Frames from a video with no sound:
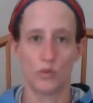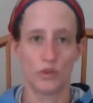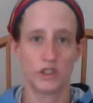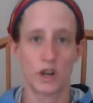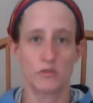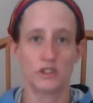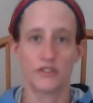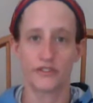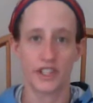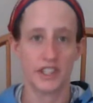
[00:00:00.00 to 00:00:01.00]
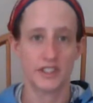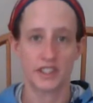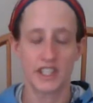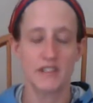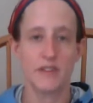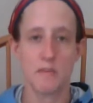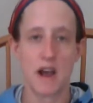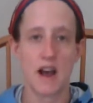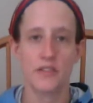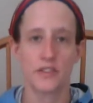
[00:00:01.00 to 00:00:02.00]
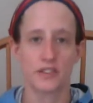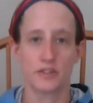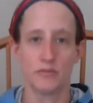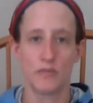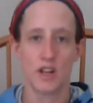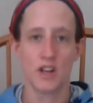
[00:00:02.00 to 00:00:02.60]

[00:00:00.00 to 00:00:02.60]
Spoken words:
was almost afraid to leave the bathroom.